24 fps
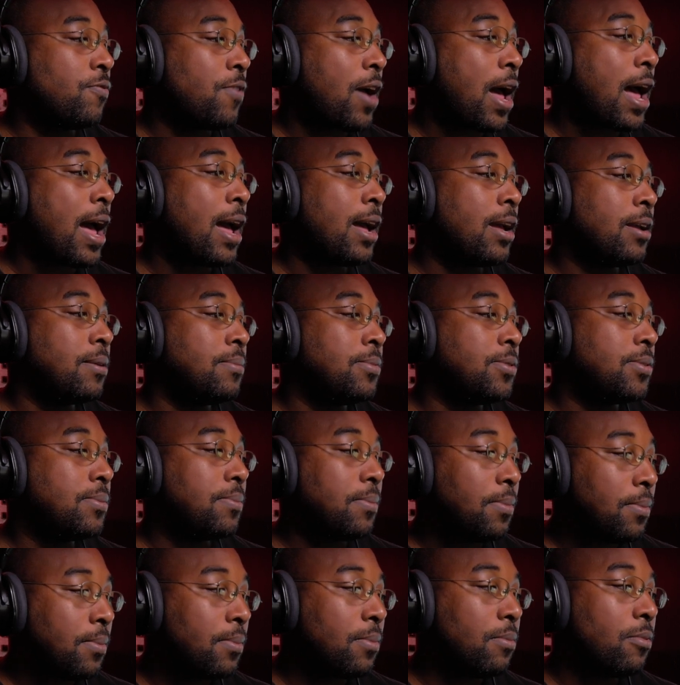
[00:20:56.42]
Vibes,
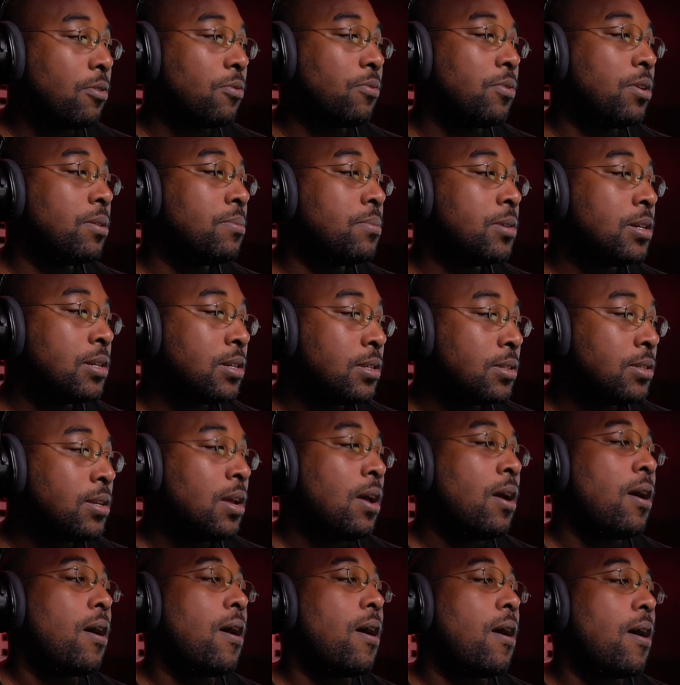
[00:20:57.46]
marimbas,
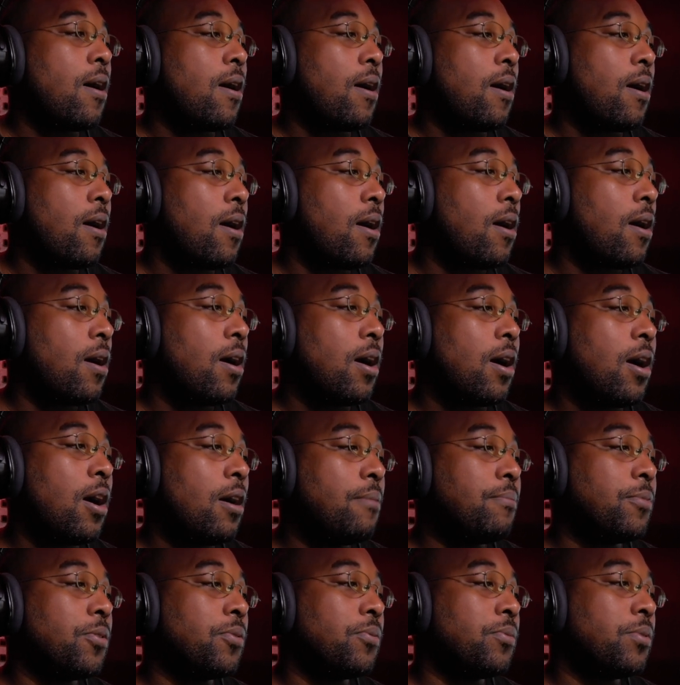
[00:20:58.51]
uh, uh, uh,
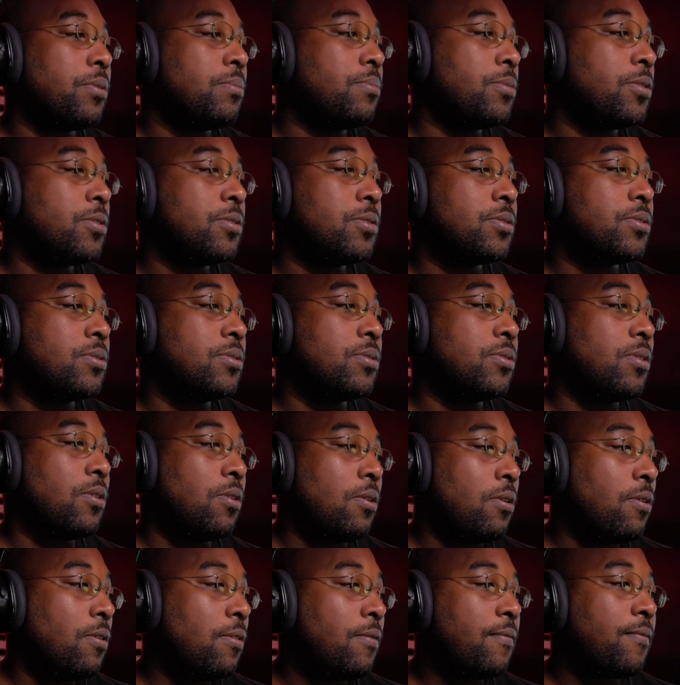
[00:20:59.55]
marimbas, uh,
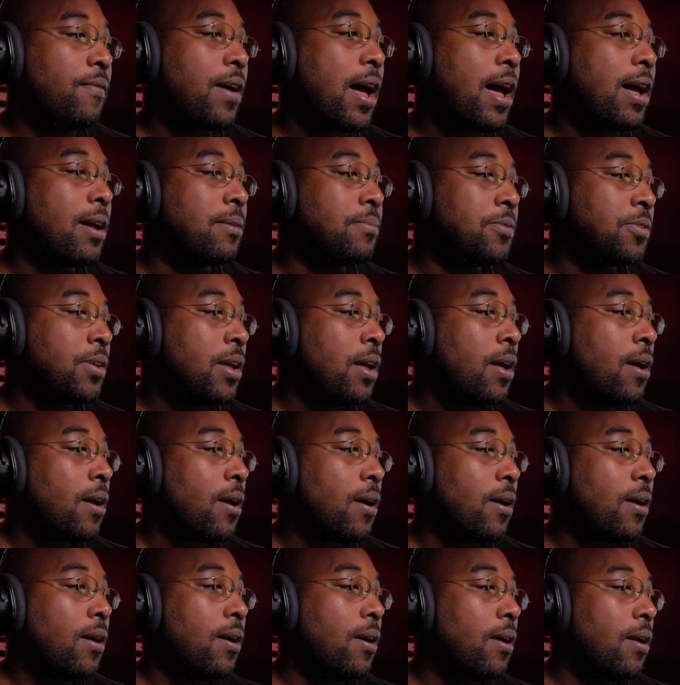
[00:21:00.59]
on vibes,
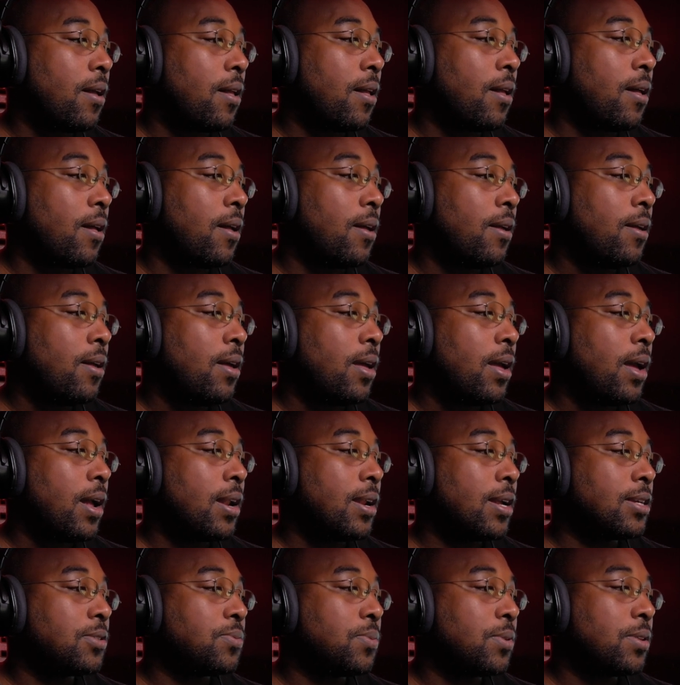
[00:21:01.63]
uh, uh. And
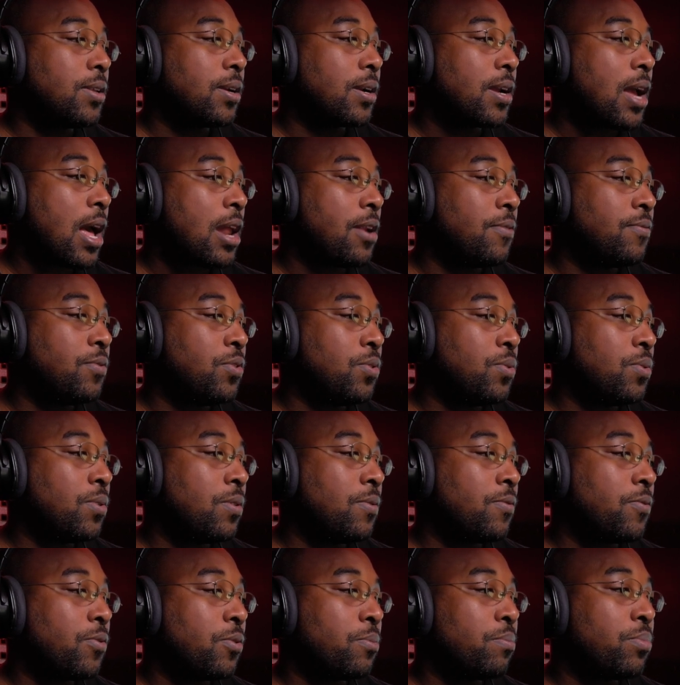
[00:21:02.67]
that's what they're kind of doing
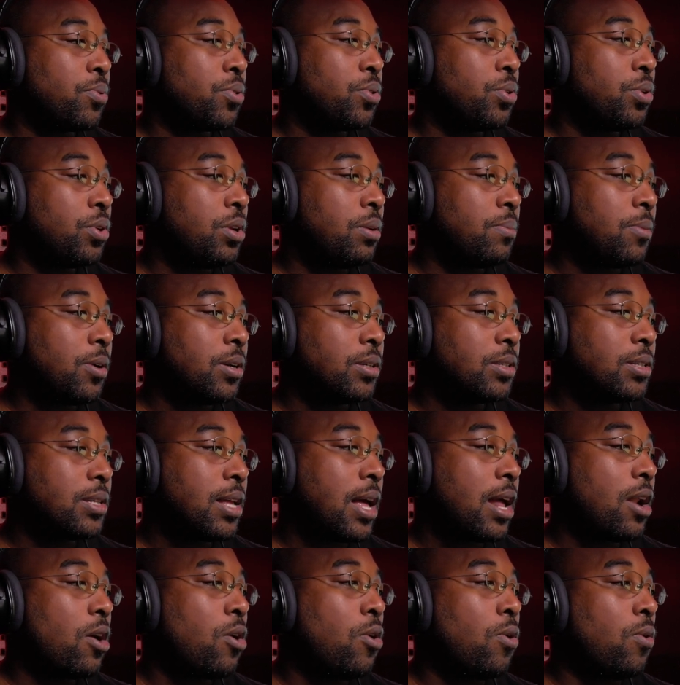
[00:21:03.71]
for pretty much
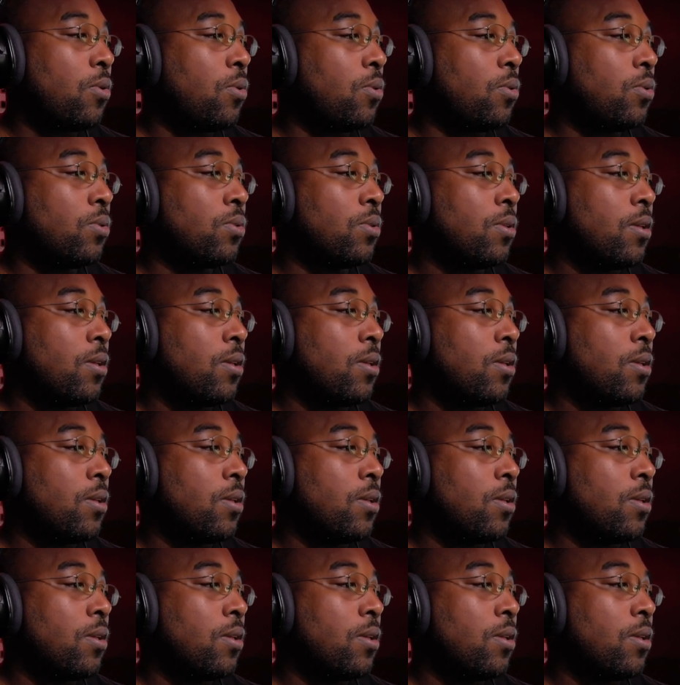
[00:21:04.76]
that whole